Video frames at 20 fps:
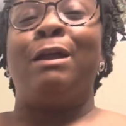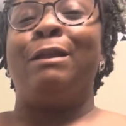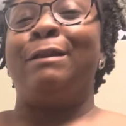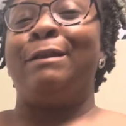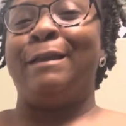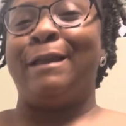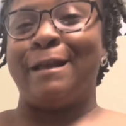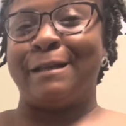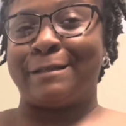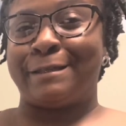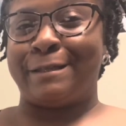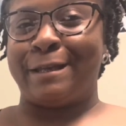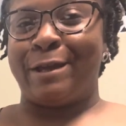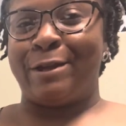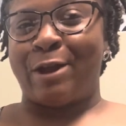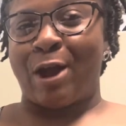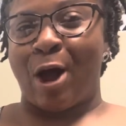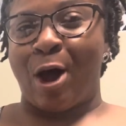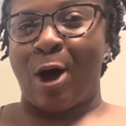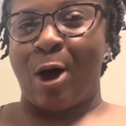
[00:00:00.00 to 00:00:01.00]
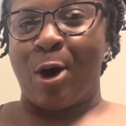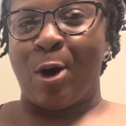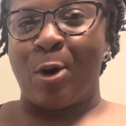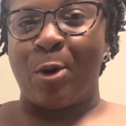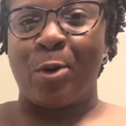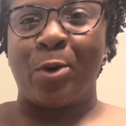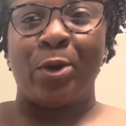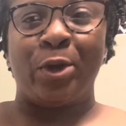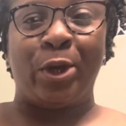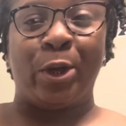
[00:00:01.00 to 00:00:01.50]
Listen,
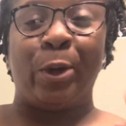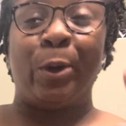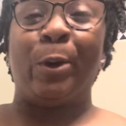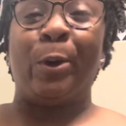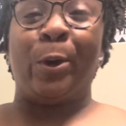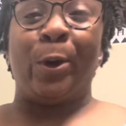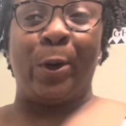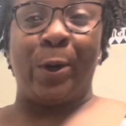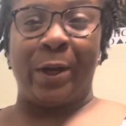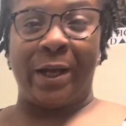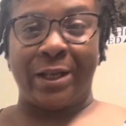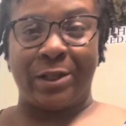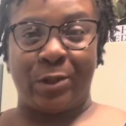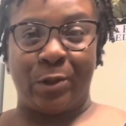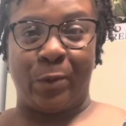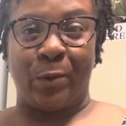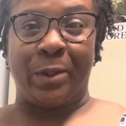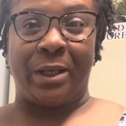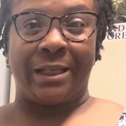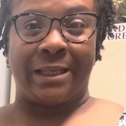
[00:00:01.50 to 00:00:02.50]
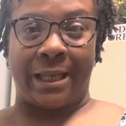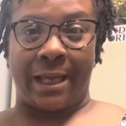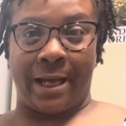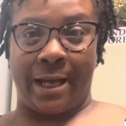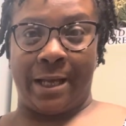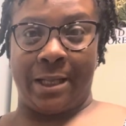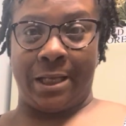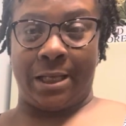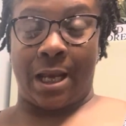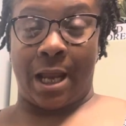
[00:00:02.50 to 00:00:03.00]
y'all, your girl is doing a
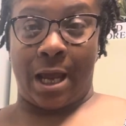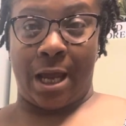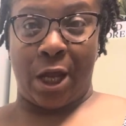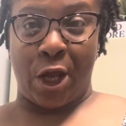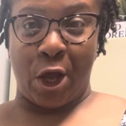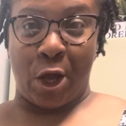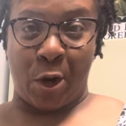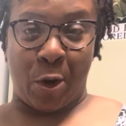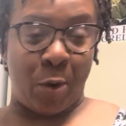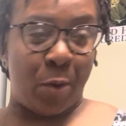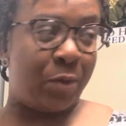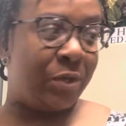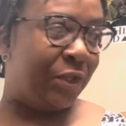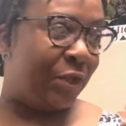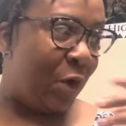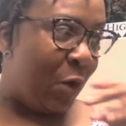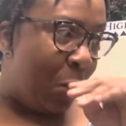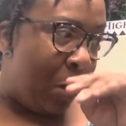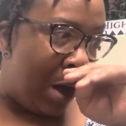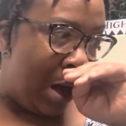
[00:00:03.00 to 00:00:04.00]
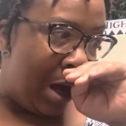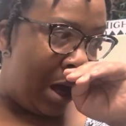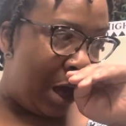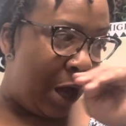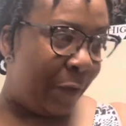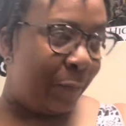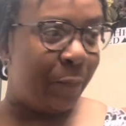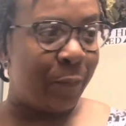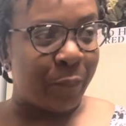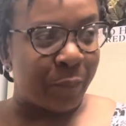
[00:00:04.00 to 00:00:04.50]
thing today, you know? So, uh,
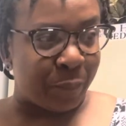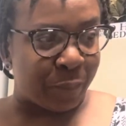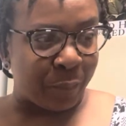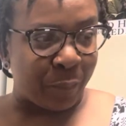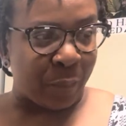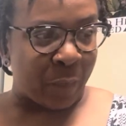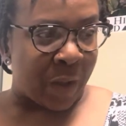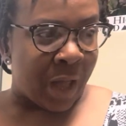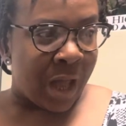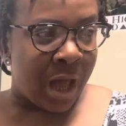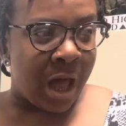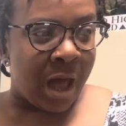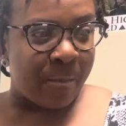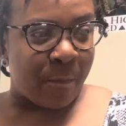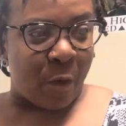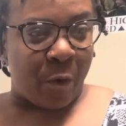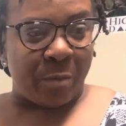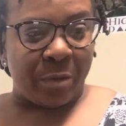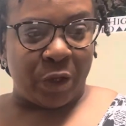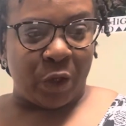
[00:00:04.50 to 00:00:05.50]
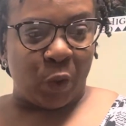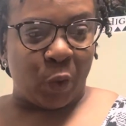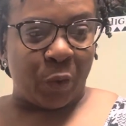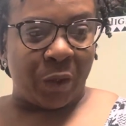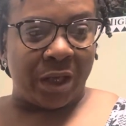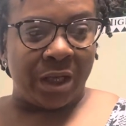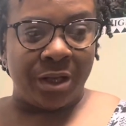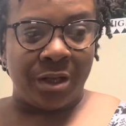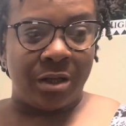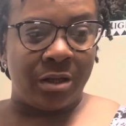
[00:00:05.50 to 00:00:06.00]
Gonna be doing
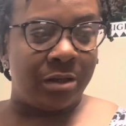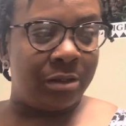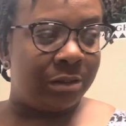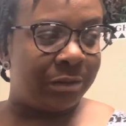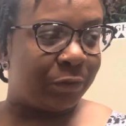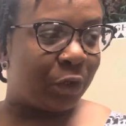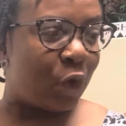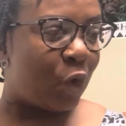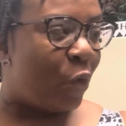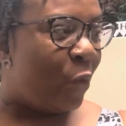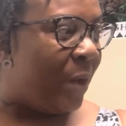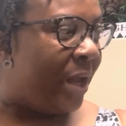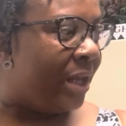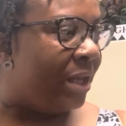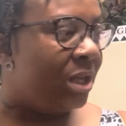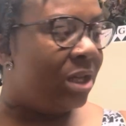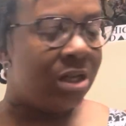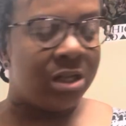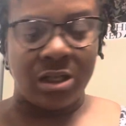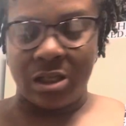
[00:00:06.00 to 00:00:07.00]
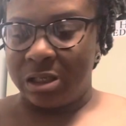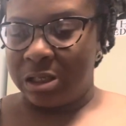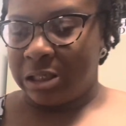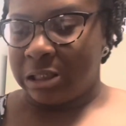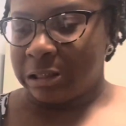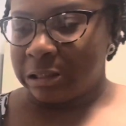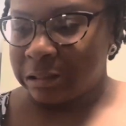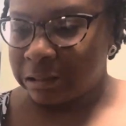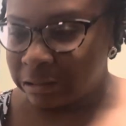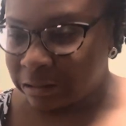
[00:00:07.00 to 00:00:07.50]
a little quick little
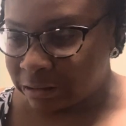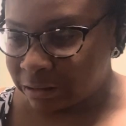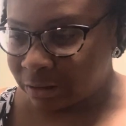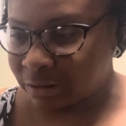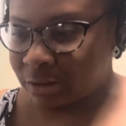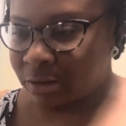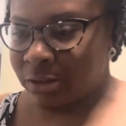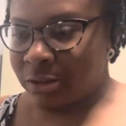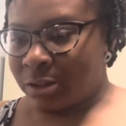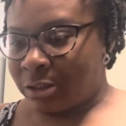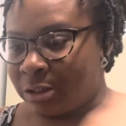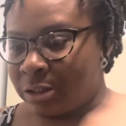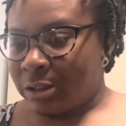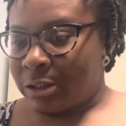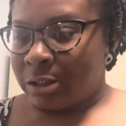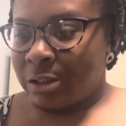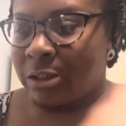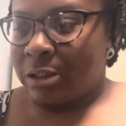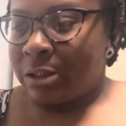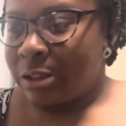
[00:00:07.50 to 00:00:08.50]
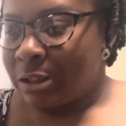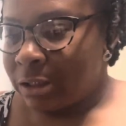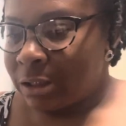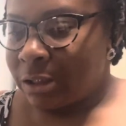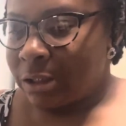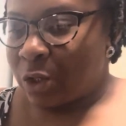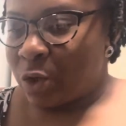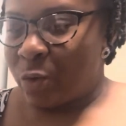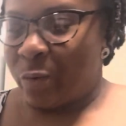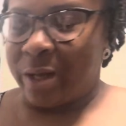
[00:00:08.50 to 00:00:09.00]
uh
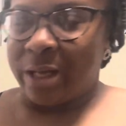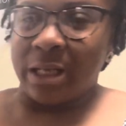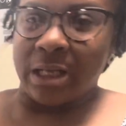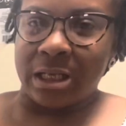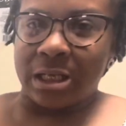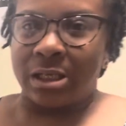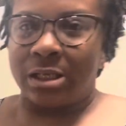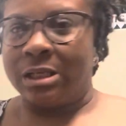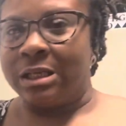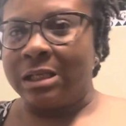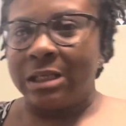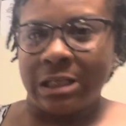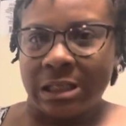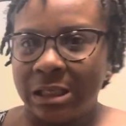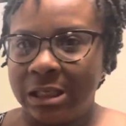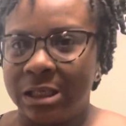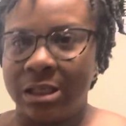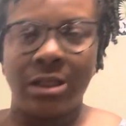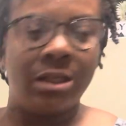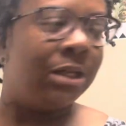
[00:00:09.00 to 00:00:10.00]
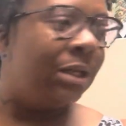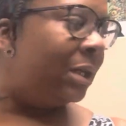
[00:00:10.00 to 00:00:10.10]
quick little uh